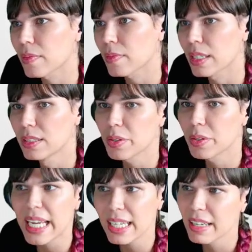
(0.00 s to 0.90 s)
So
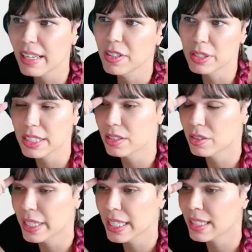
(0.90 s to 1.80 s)
again, if you see
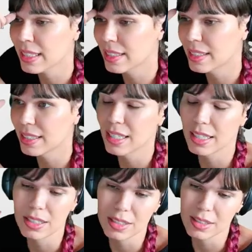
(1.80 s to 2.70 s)
string,
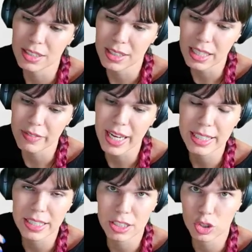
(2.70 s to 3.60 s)
just think of it
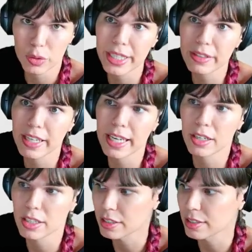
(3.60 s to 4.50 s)
as a string of
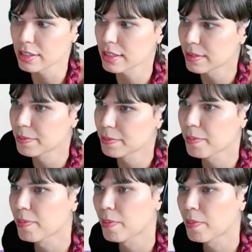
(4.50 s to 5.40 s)
characters.
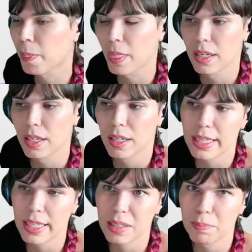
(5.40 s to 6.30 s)

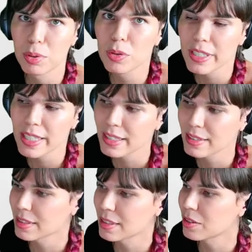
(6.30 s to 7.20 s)
And then
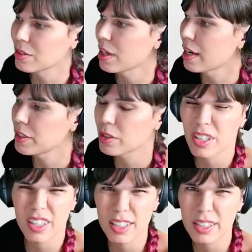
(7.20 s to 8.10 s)
Boolean, so have you all
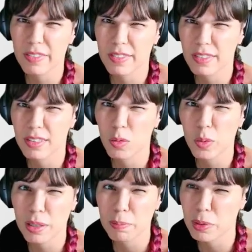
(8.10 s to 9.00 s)
heard of the
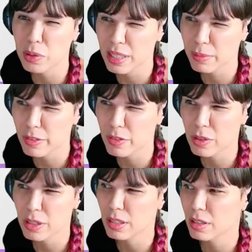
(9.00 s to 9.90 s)
word Boolean
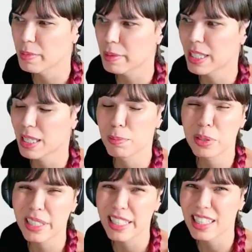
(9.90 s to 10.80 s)
before, or maybe like
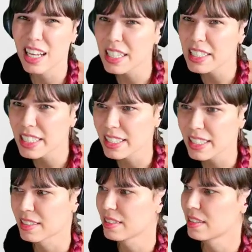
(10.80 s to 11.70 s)
Boolean logic
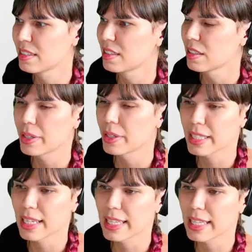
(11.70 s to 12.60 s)
or anything
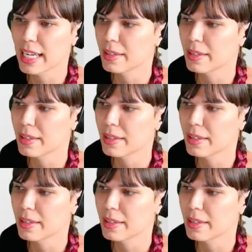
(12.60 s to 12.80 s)
like that?